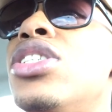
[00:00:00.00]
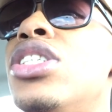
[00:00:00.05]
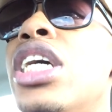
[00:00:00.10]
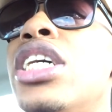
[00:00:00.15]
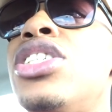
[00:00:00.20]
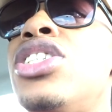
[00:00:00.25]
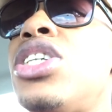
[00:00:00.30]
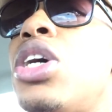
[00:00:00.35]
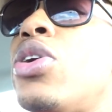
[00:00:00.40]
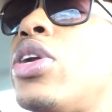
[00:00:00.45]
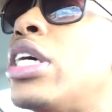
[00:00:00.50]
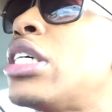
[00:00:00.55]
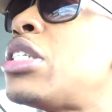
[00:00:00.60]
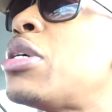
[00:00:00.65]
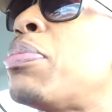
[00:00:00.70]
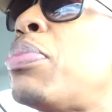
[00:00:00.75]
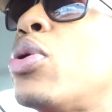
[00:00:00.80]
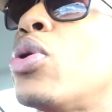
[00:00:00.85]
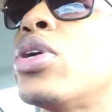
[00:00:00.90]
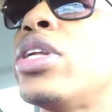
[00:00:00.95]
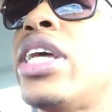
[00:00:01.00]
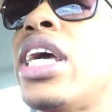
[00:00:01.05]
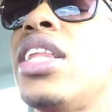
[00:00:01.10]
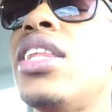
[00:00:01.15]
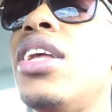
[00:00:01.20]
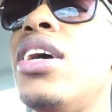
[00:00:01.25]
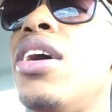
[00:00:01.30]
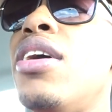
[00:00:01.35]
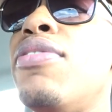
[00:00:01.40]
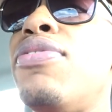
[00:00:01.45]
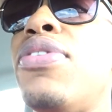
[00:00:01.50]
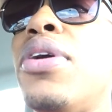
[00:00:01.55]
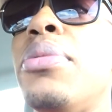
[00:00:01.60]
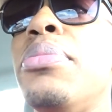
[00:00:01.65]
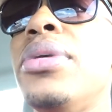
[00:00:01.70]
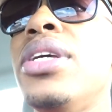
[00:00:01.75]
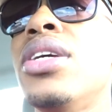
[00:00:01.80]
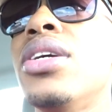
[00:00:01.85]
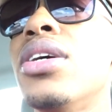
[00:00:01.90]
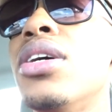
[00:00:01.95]
Just show that support and that love for
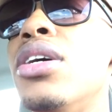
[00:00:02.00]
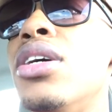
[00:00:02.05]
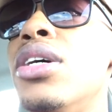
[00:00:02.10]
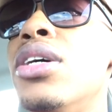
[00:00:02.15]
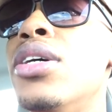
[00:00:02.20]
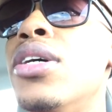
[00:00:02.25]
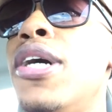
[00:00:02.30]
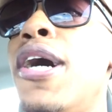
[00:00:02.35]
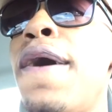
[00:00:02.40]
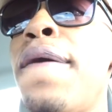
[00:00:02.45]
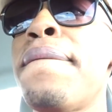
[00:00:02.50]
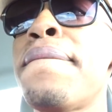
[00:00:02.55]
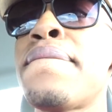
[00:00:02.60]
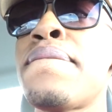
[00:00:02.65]
me. Uh,